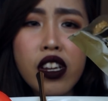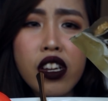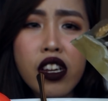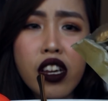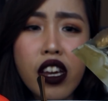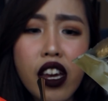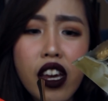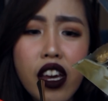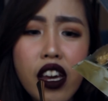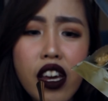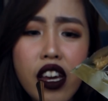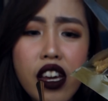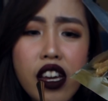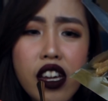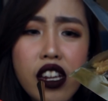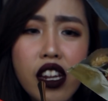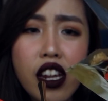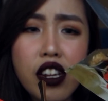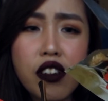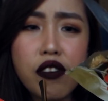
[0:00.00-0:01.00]
Okay,
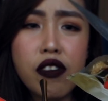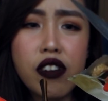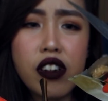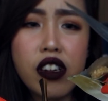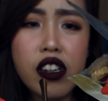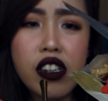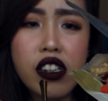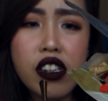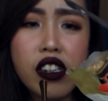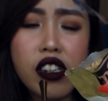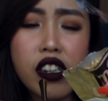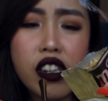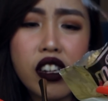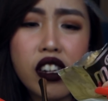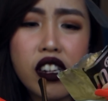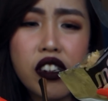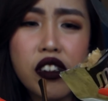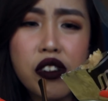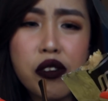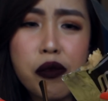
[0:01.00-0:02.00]
another one.
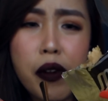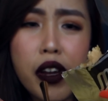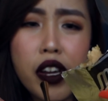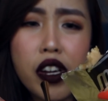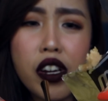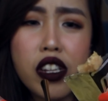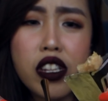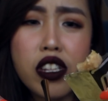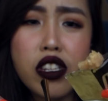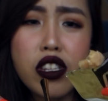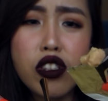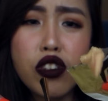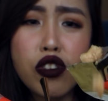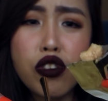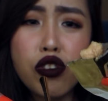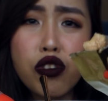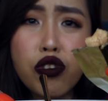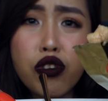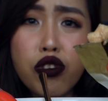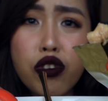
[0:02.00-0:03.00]
Oh my god,
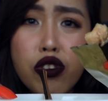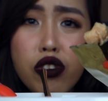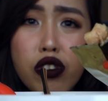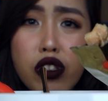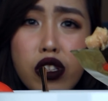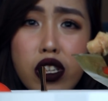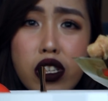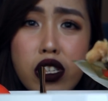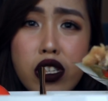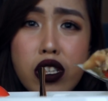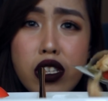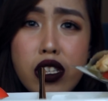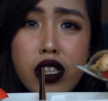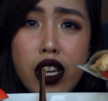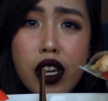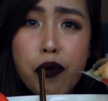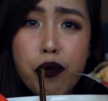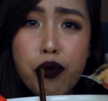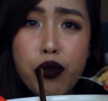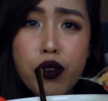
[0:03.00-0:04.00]
this is
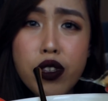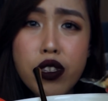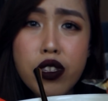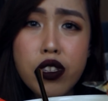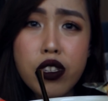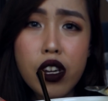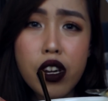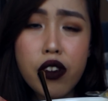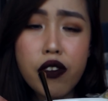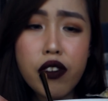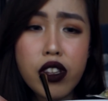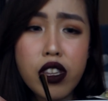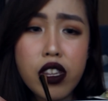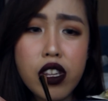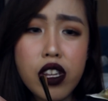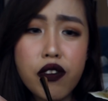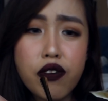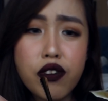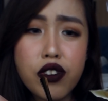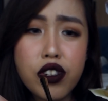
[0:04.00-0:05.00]
like preservative